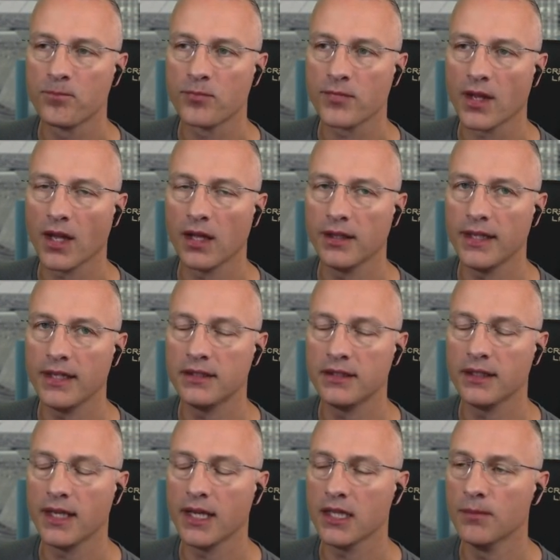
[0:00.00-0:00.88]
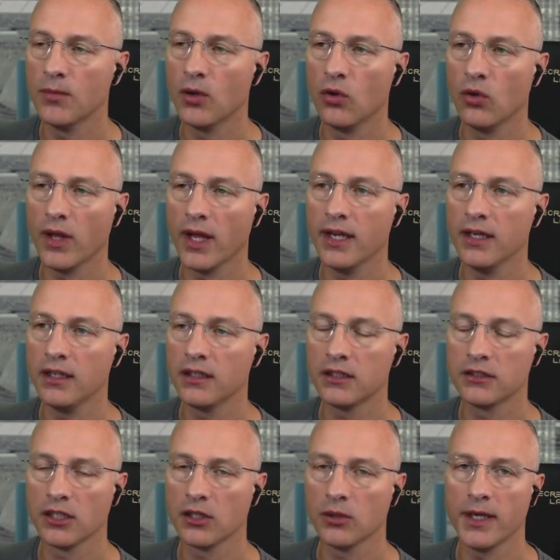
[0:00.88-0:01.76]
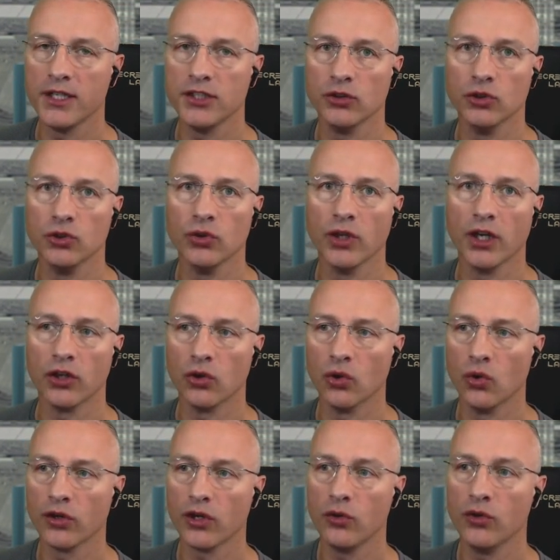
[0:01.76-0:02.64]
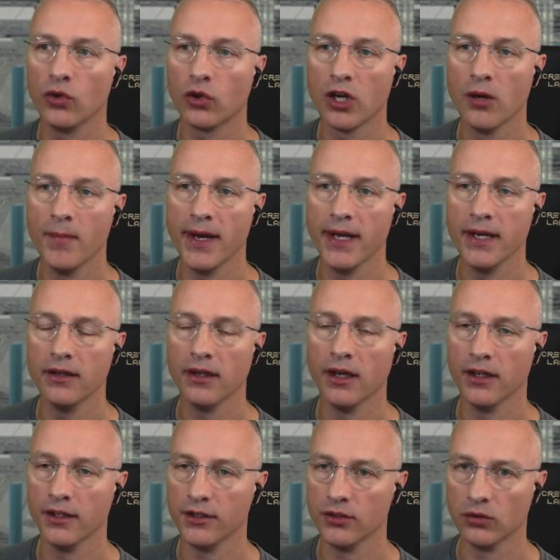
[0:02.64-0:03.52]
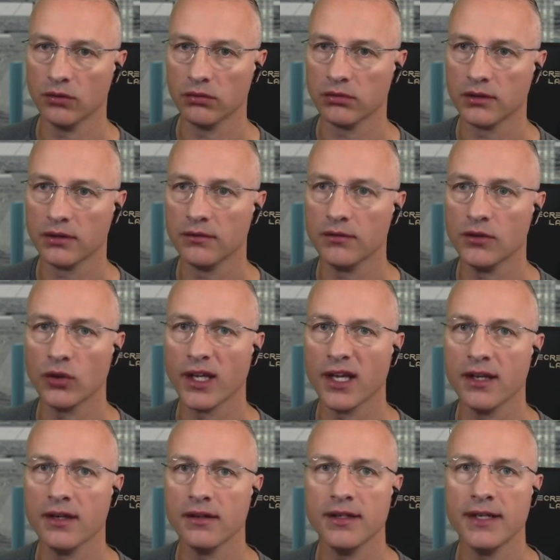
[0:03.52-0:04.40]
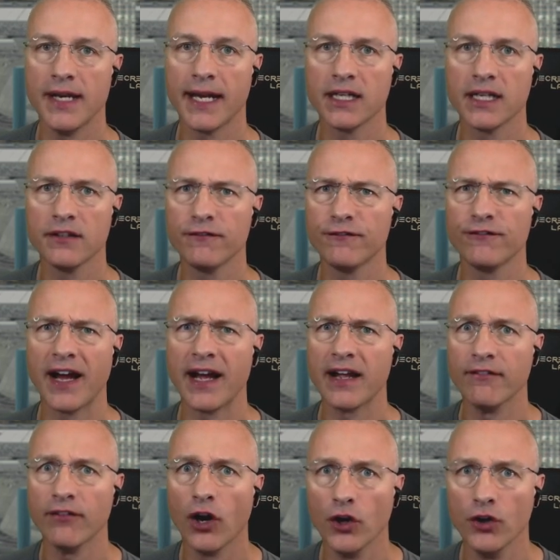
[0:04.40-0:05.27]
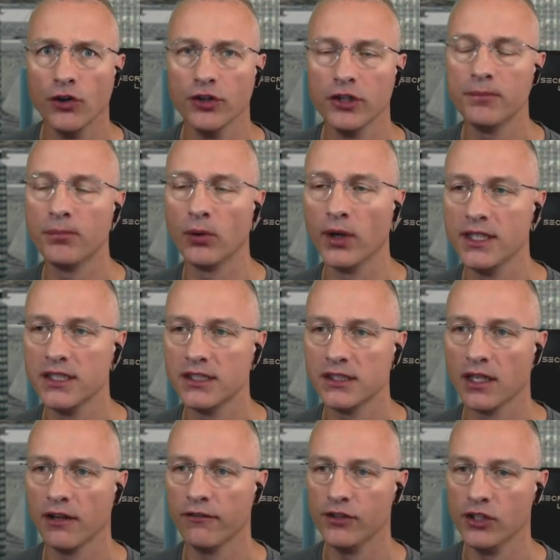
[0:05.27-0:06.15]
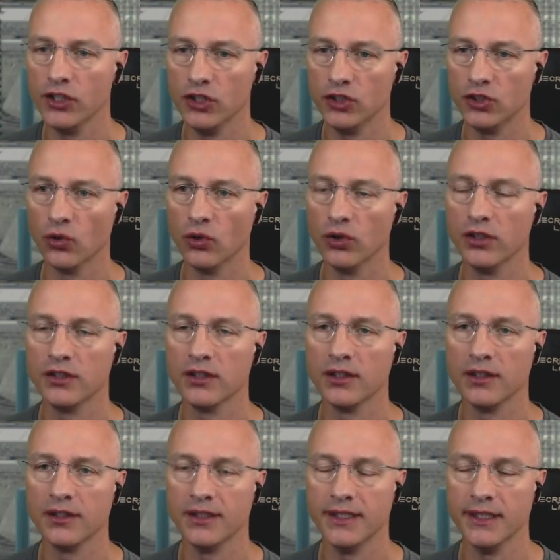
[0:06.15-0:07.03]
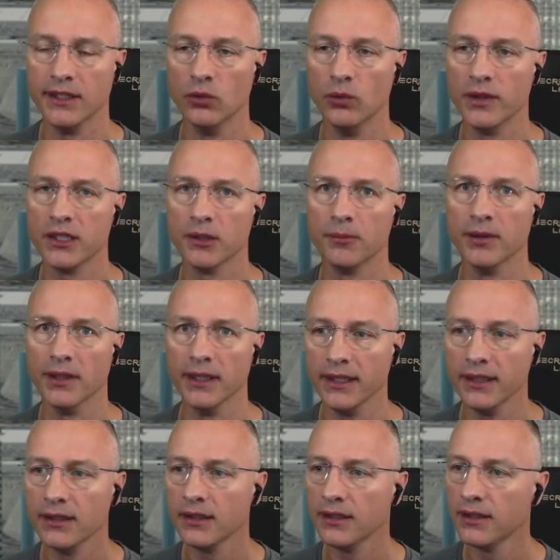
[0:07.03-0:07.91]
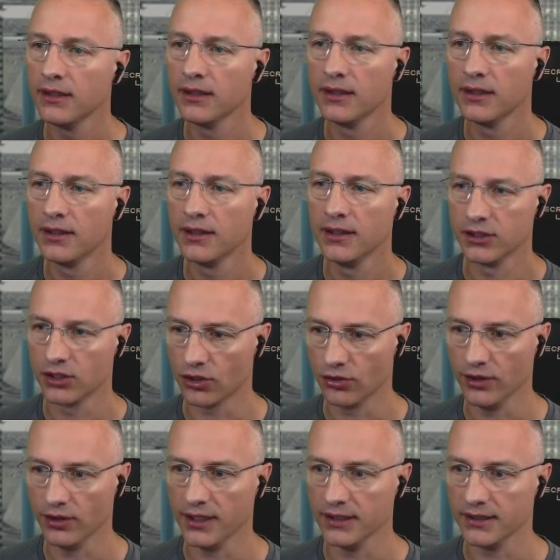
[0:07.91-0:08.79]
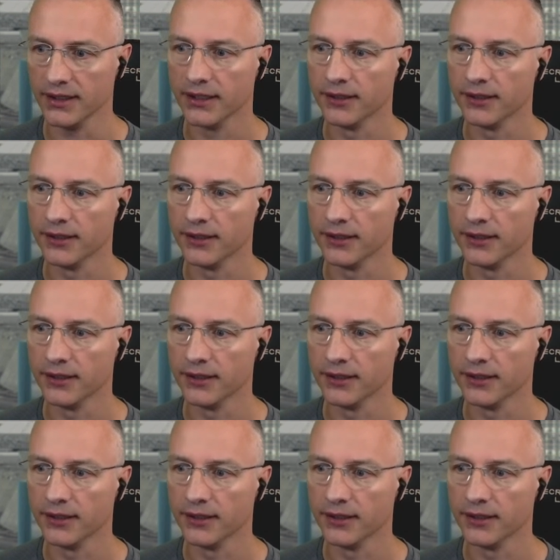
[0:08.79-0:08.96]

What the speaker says: I like to get them all in because otherwise they'll do a go around, they'll come in and you'll get negative 500 points if you don't deal with the plane. Crazy.